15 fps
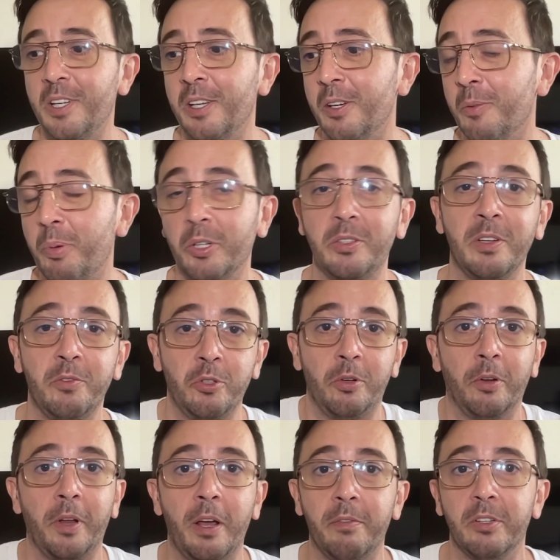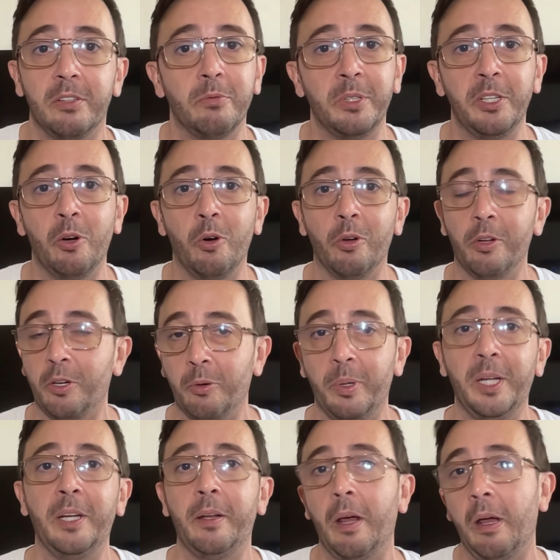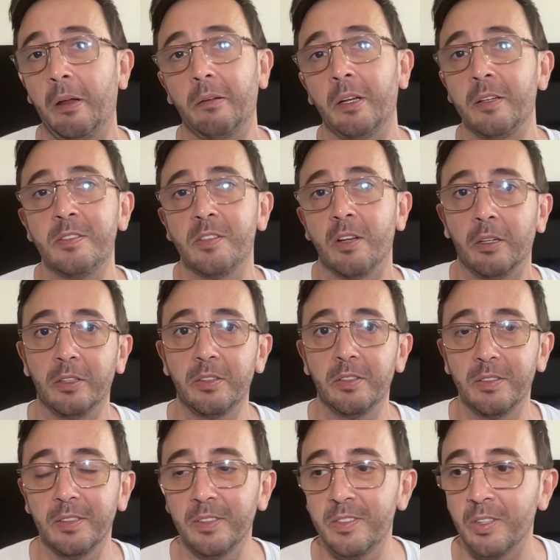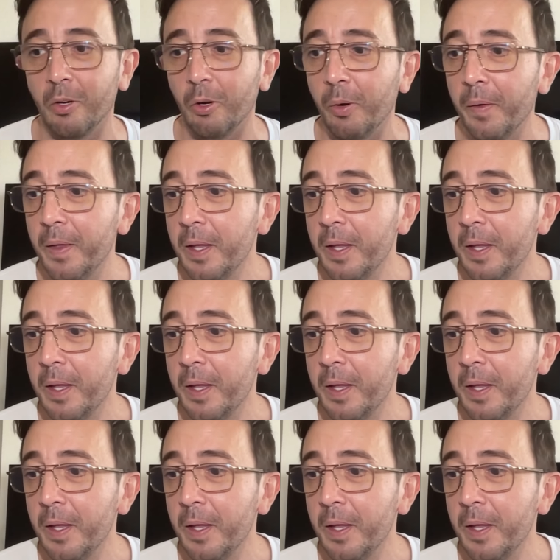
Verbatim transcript: eh, but if you don't have it, we all agree that it sucks. So,